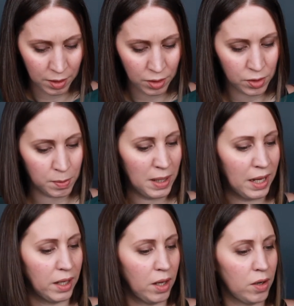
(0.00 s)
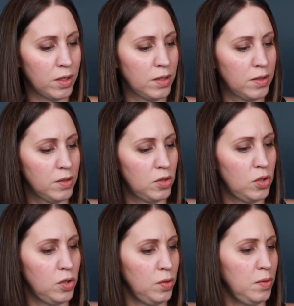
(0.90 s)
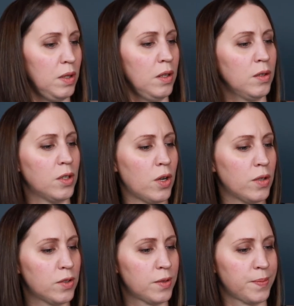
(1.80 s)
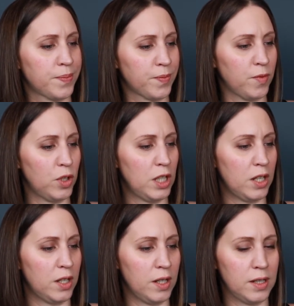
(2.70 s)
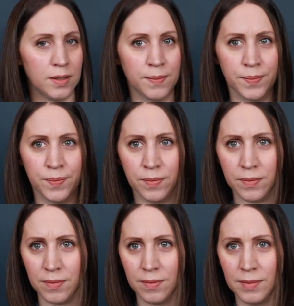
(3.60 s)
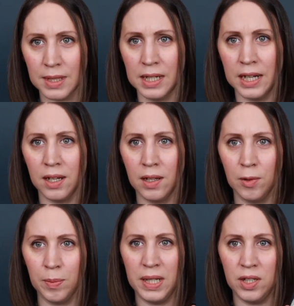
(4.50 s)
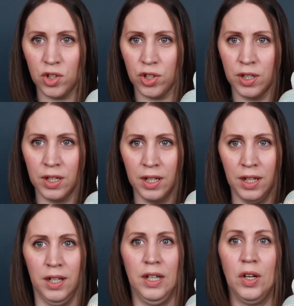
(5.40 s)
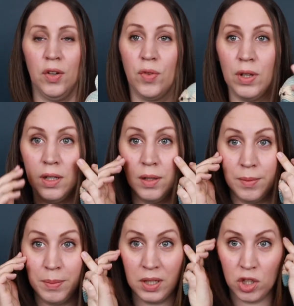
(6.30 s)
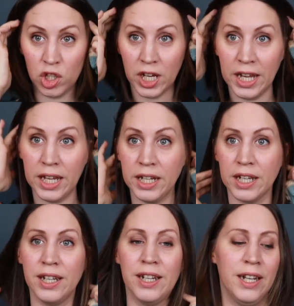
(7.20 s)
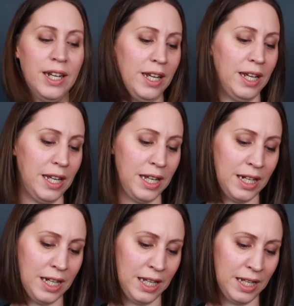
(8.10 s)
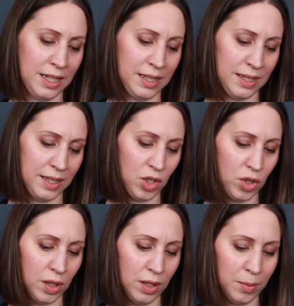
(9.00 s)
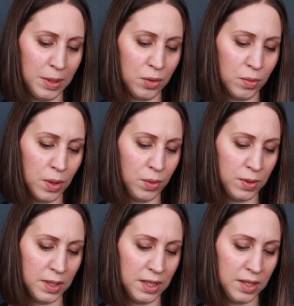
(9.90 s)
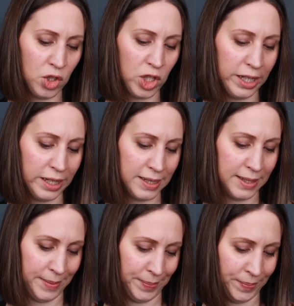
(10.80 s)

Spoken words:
used black yarn to do a little knot for the eyes, and I have a little peach yarn for a little bit of shade in a little bit of rose in his cheeks.